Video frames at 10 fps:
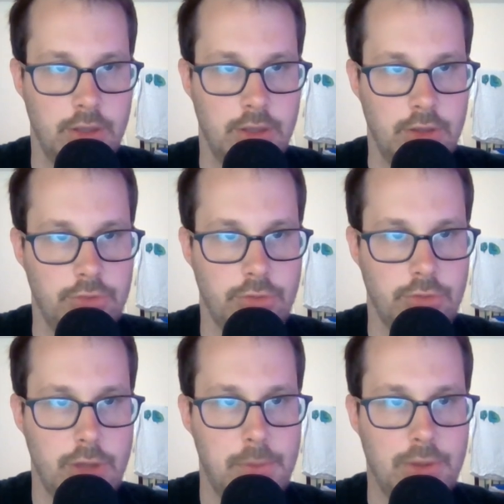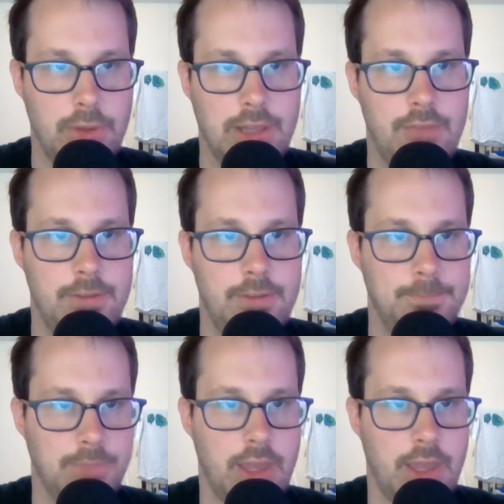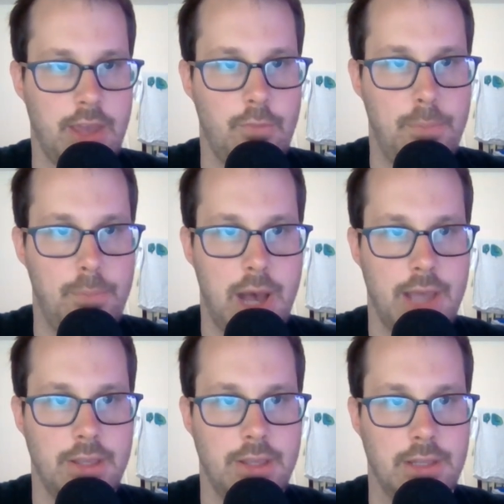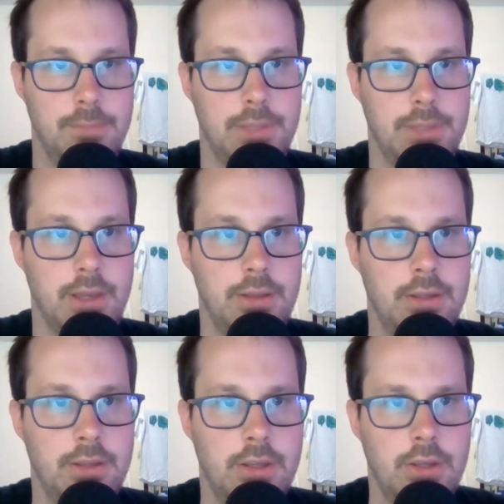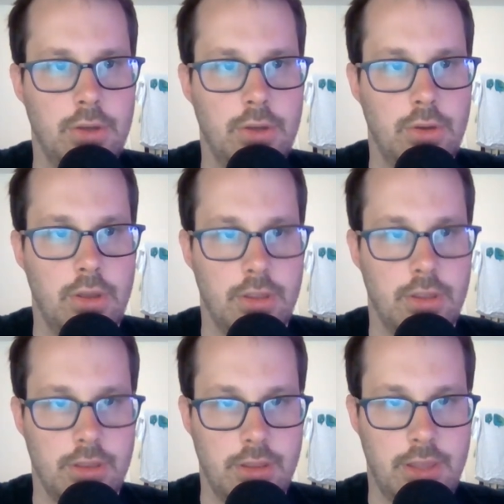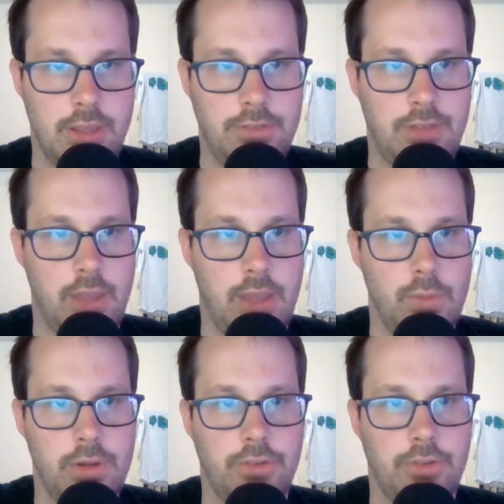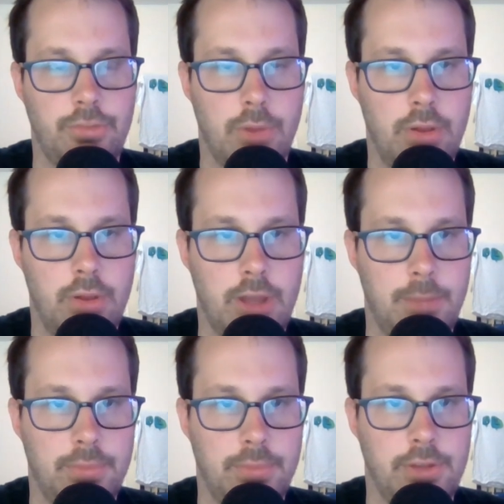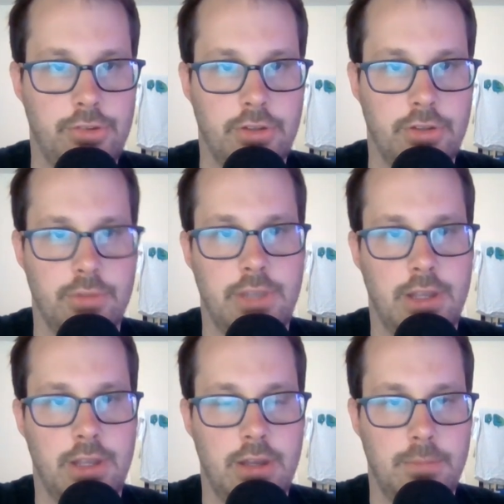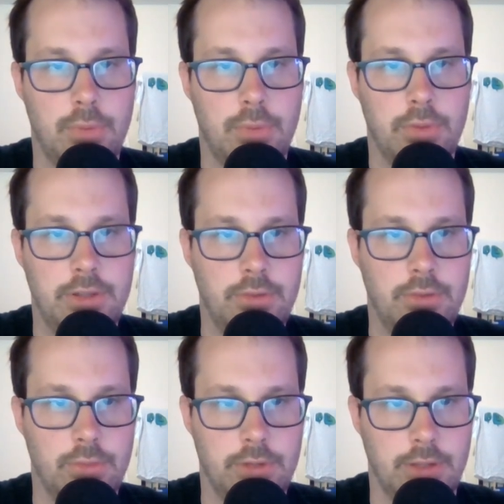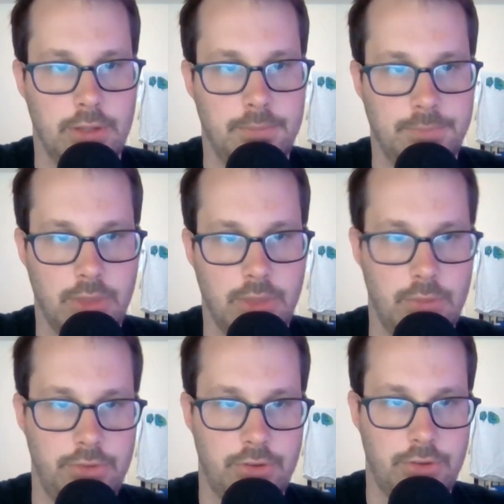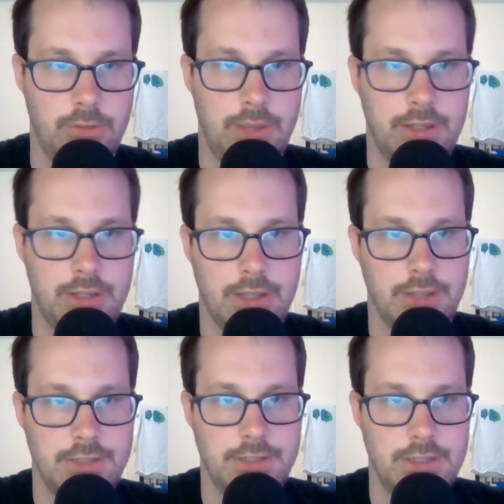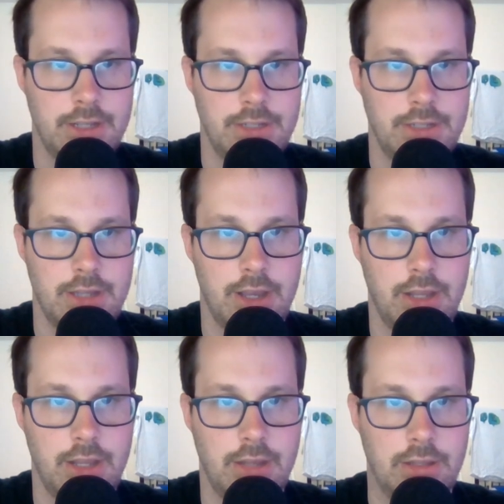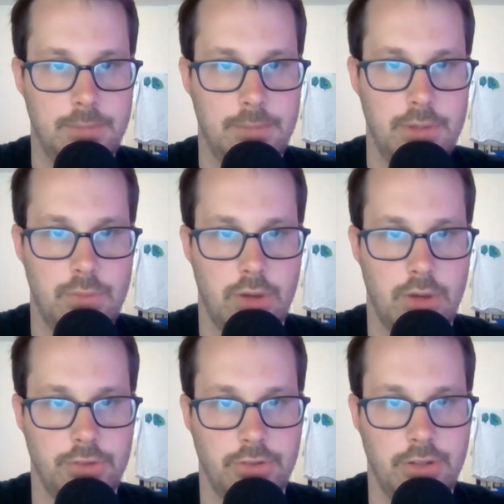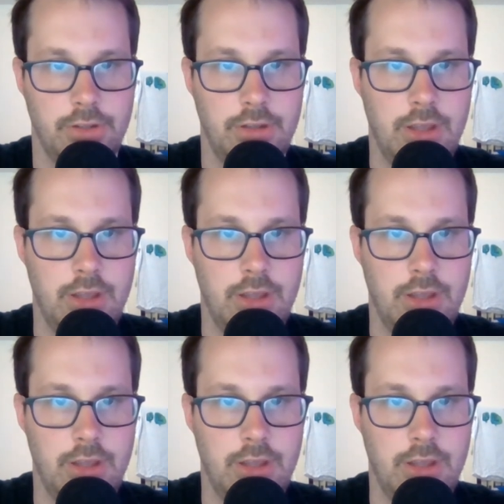So number 11, I have By Olympia. They say, we are a small operation located in Portland, Oregon. We started back in 1999 in Olympia, Washington,